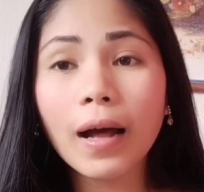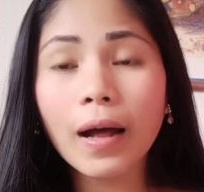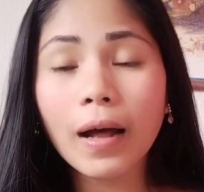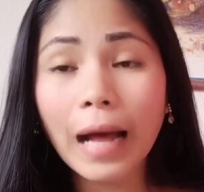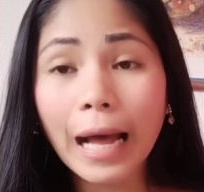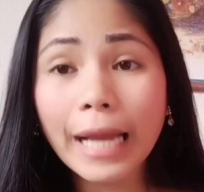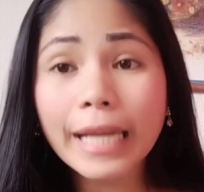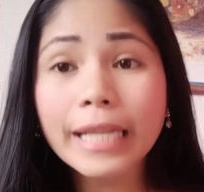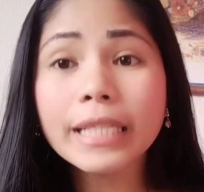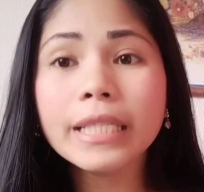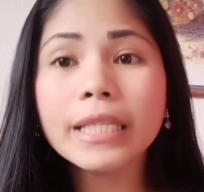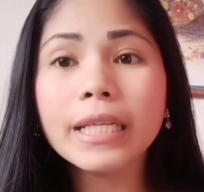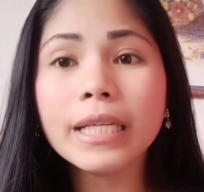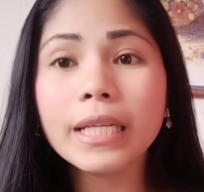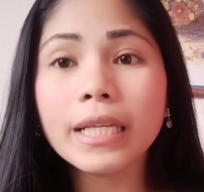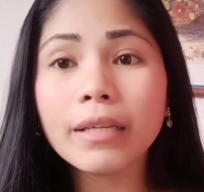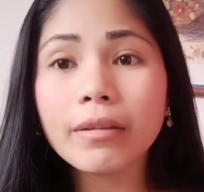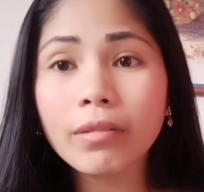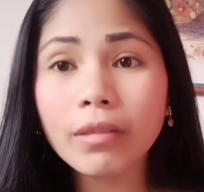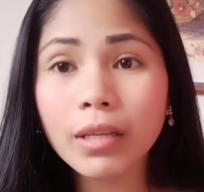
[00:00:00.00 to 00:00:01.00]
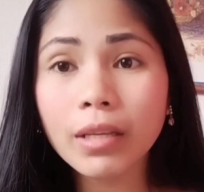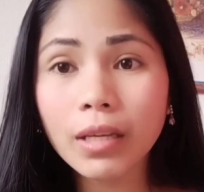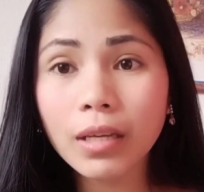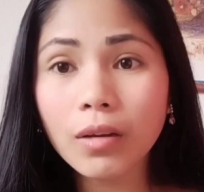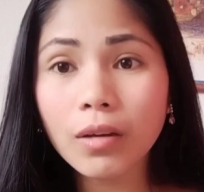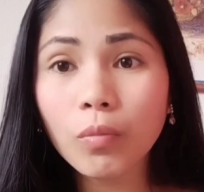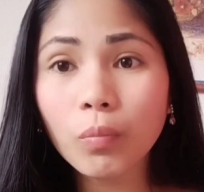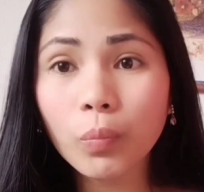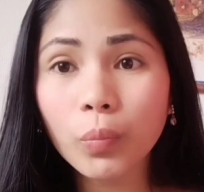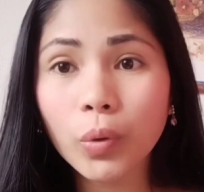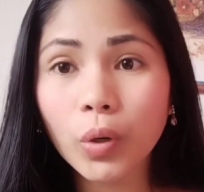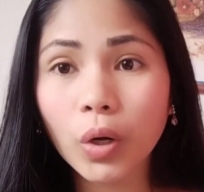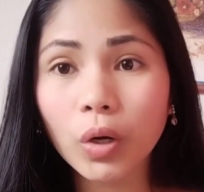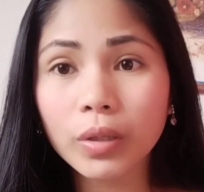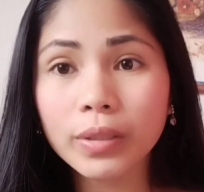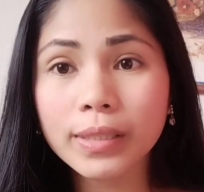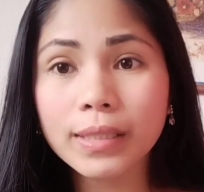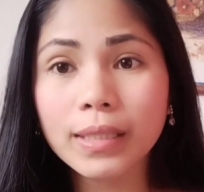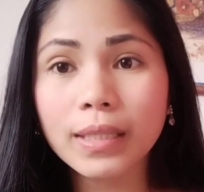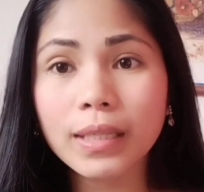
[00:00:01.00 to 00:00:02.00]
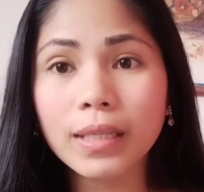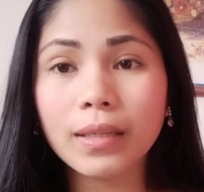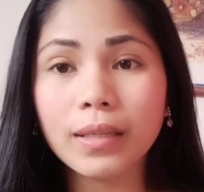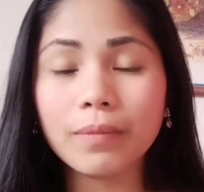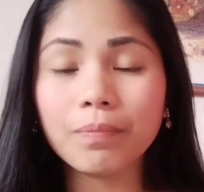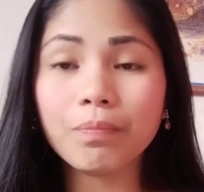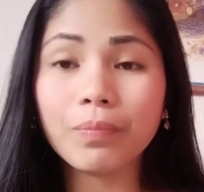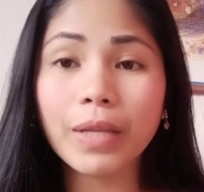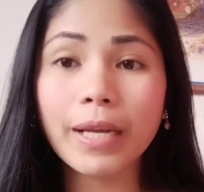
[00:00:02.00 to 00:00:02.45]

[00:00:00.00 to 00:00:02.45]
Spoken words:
ID ni proxy.